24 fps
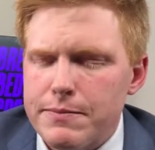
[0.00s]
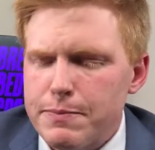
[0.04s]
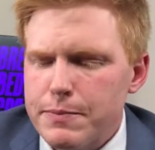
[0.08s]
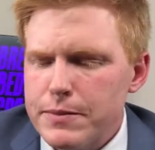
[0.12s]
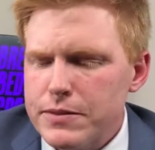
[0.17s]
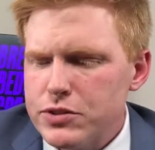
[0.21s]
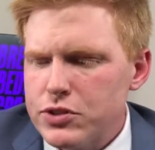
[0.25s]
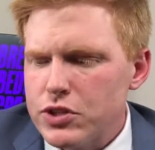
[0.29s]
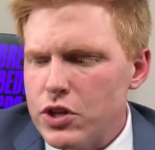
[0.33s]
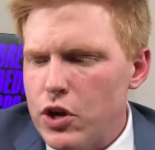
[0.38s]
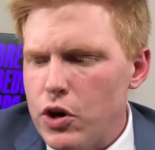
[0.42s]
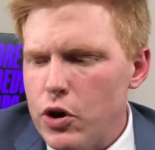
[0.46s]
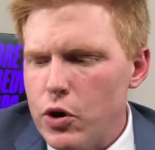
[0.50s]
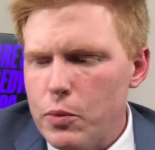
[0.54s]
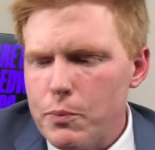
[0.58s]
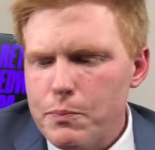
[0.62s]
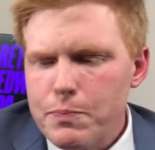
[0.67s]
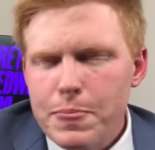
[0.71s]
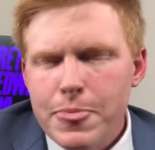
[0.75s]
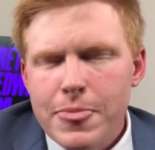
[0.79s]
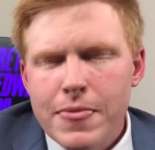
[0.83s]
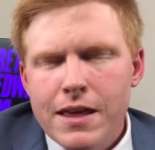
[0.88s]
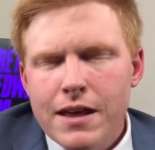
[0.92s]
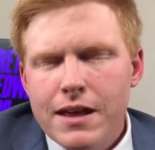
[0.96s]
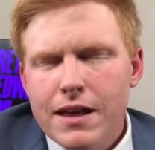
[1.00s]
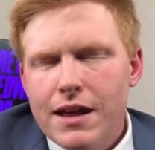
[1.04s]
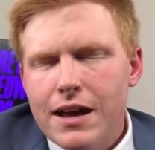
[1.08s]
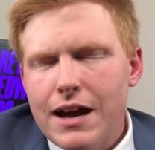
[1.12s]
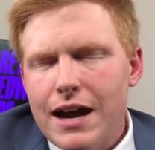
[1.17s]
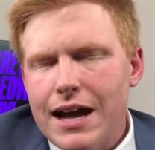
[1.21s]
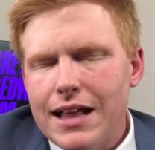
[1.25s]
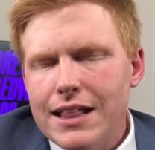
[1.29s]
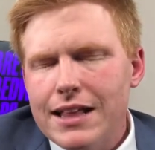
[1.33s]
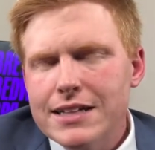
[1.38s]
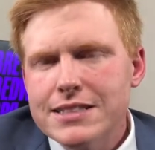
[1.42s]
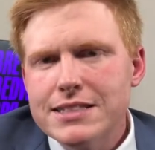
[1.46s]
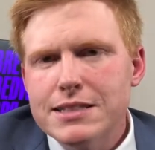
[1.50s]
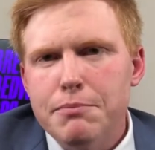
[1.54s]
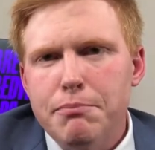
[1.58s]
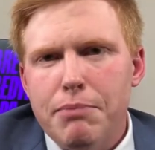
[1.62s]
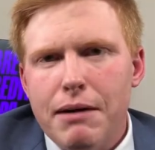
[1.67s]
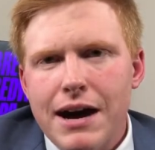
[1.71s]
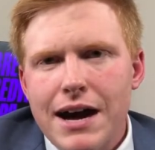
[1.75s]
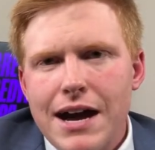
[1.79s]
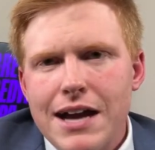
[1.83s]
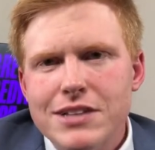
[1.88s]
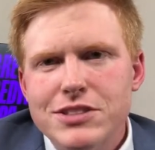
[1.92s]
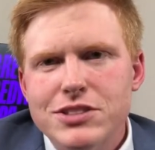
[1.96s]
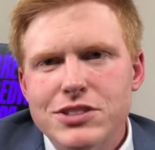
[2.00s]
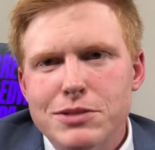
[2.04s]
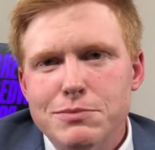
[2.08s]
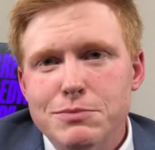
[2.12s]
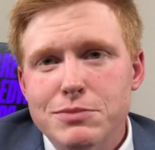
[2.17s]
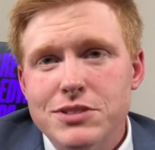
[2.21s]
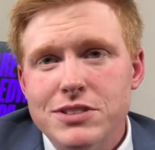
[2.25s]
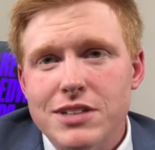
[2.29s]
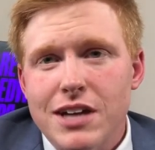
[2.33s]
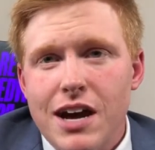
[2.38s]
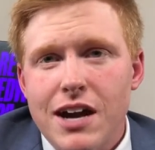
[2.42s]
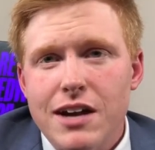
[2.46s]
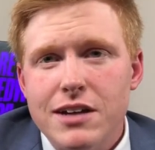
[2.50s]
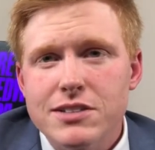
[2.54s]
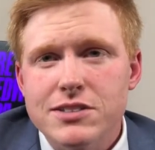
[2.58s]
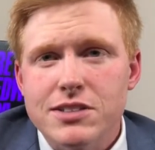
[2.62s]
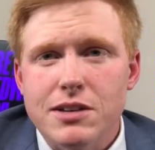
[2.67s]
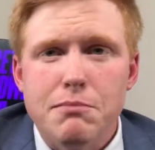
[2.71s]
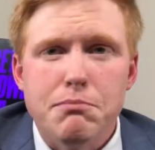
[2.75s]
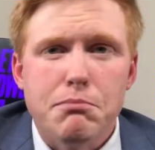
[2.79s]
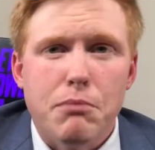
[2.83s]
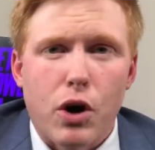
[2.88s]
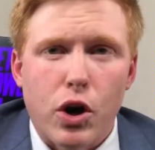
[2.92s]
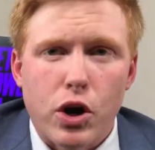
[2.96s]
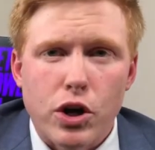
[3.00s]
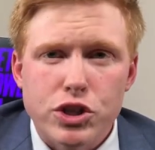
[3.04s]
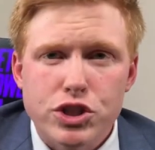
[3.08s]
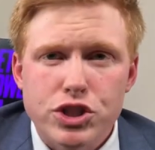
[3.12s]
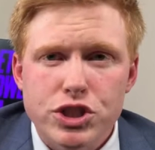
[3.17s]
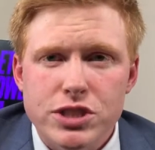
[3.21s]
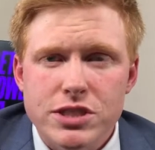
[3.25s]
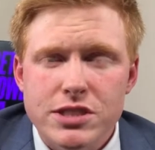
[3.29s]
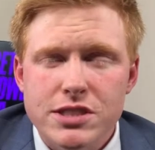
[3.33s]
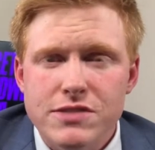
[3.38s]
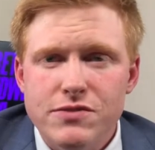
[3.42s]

So I like to buy some stocks on margin.